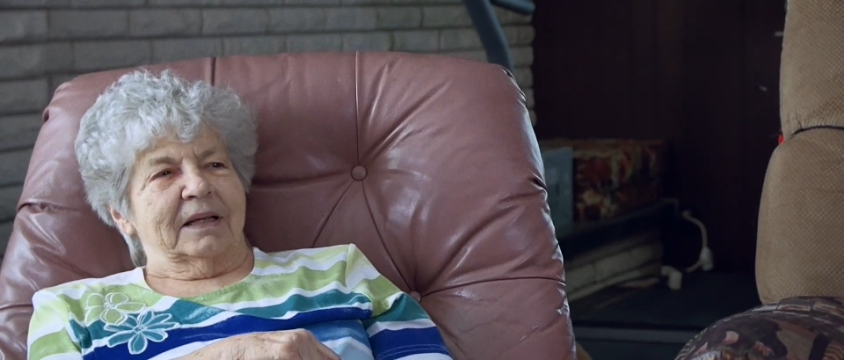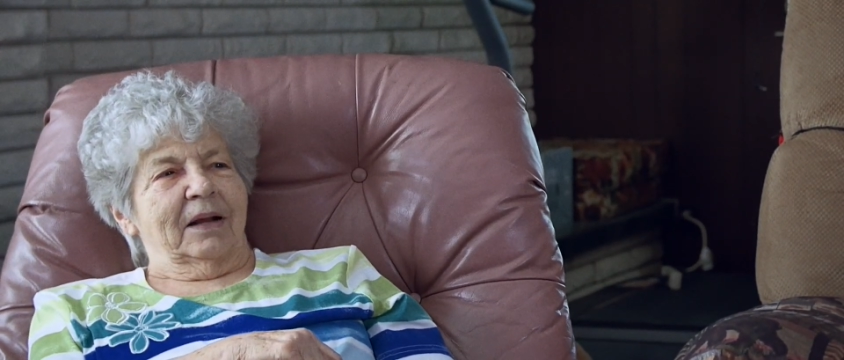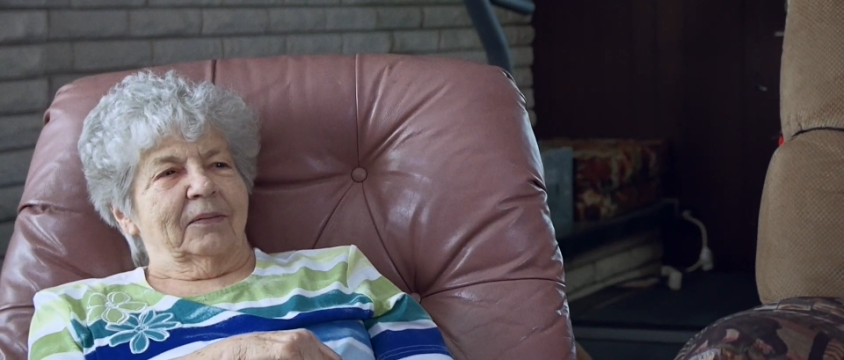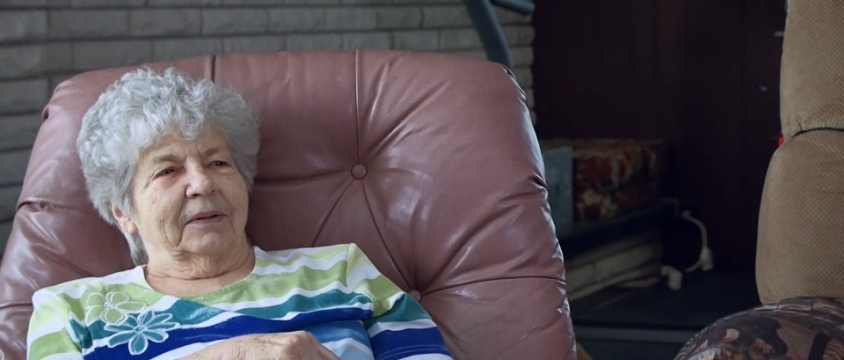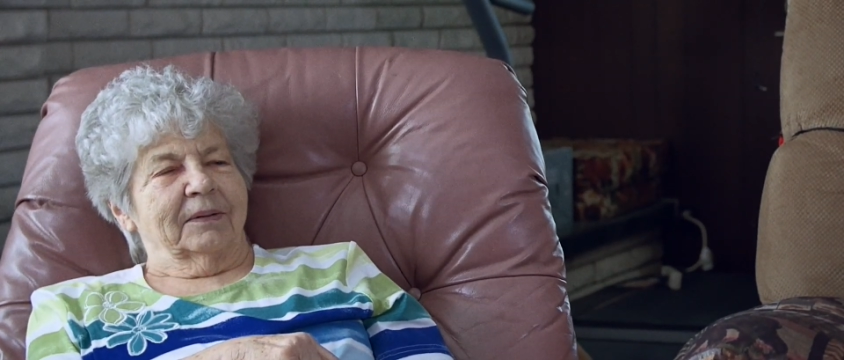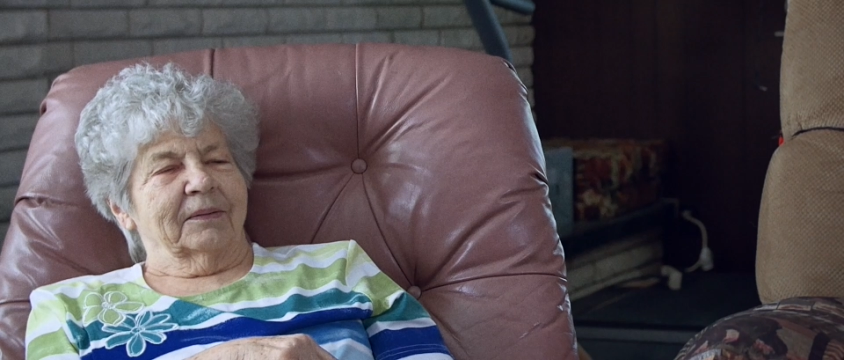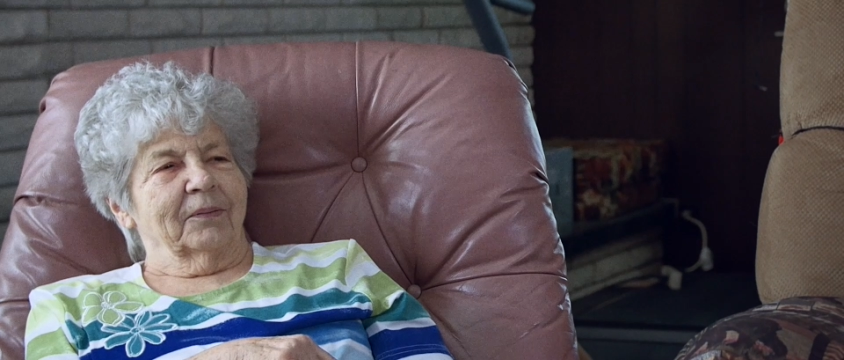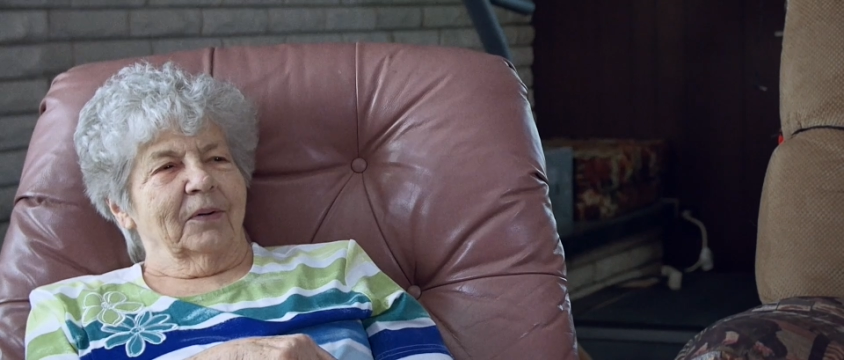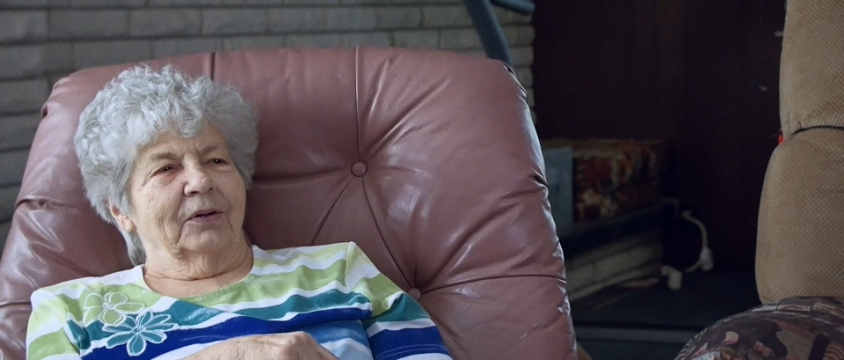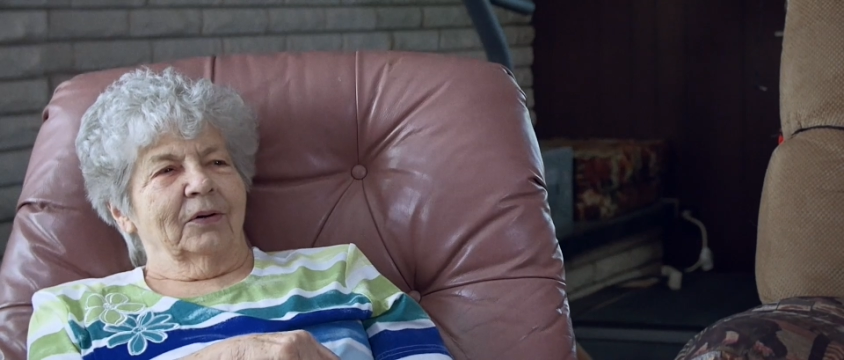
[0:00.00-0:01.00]
and I'm
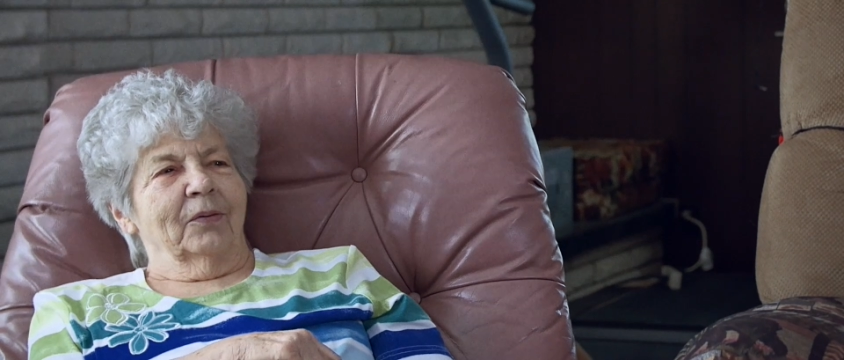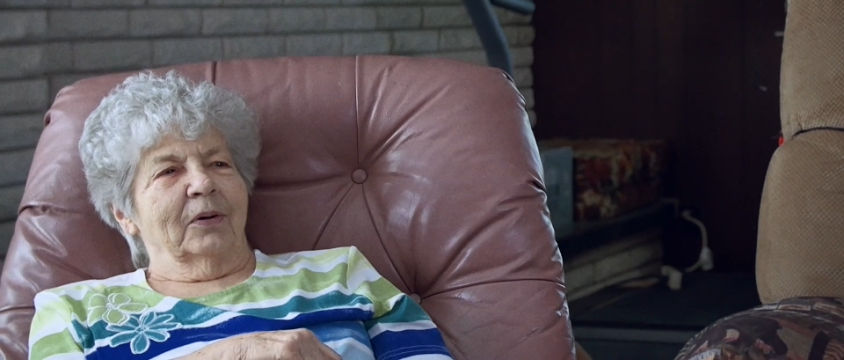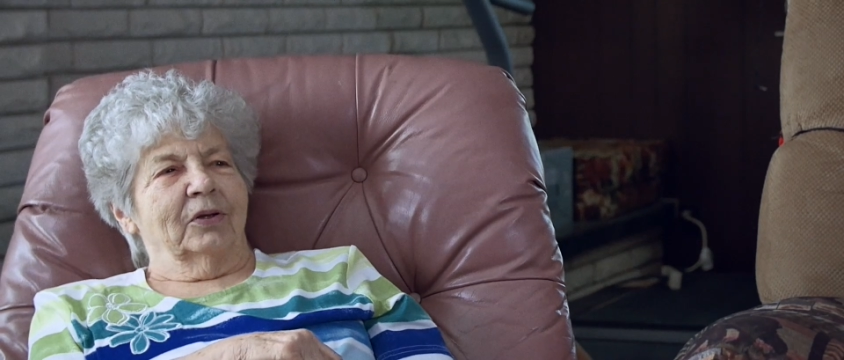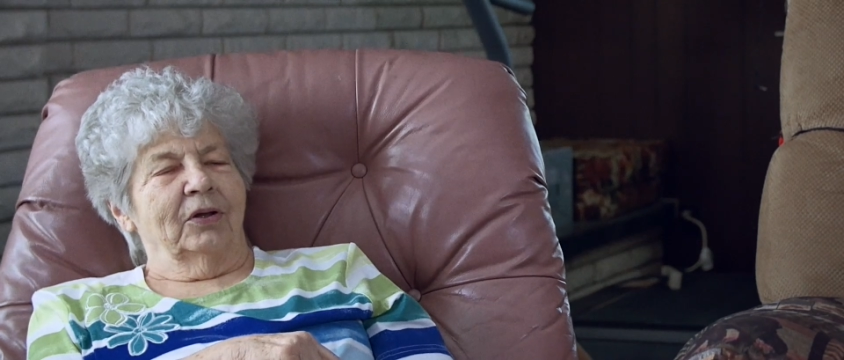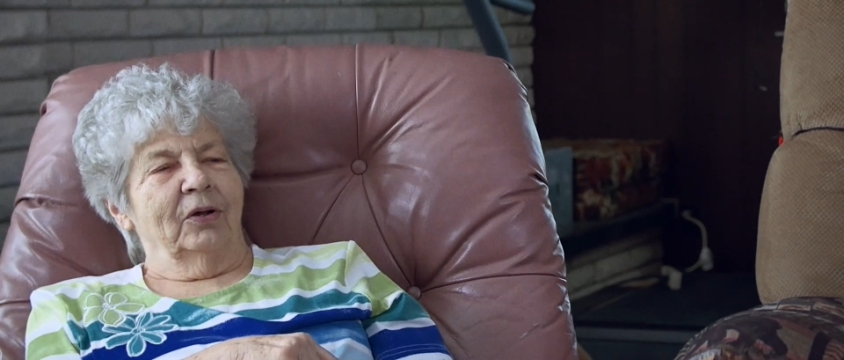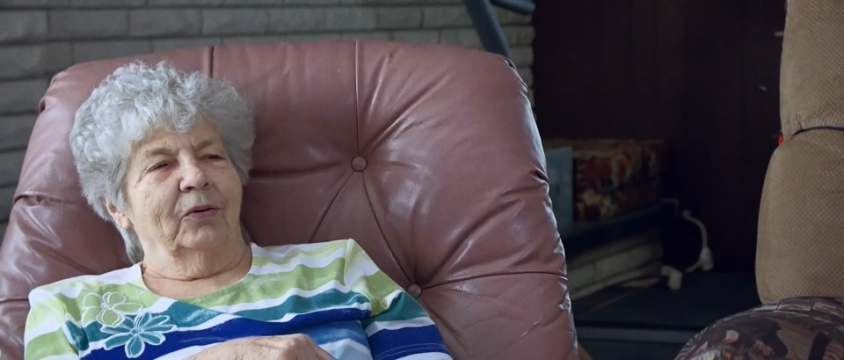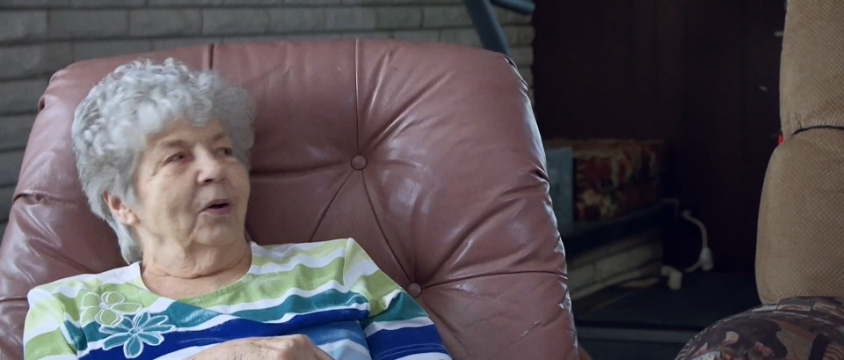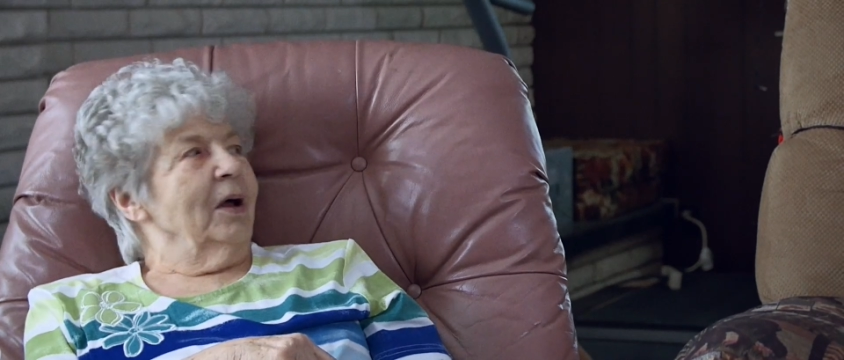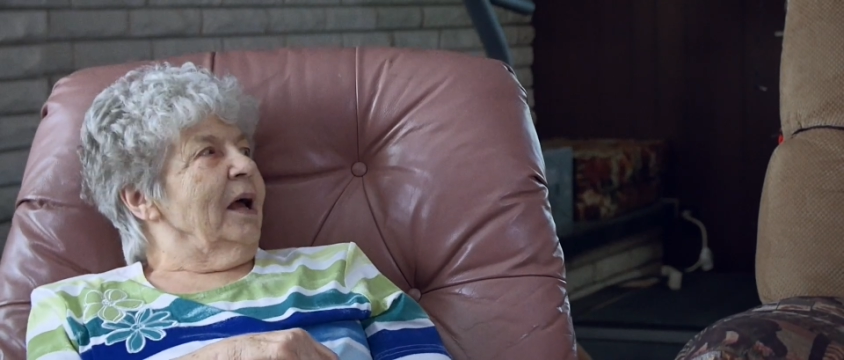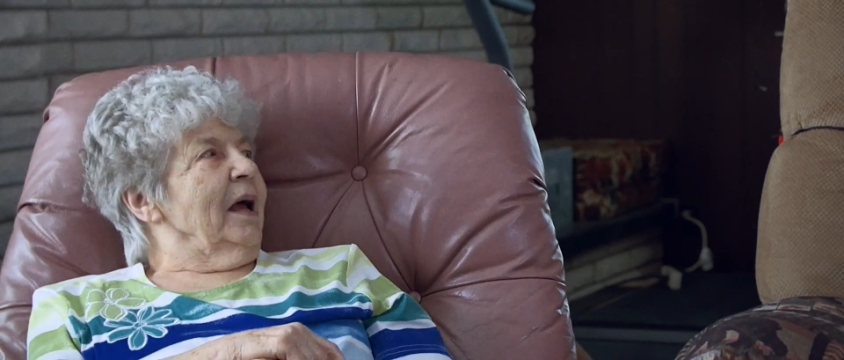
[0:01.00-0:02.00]
wondering what to do.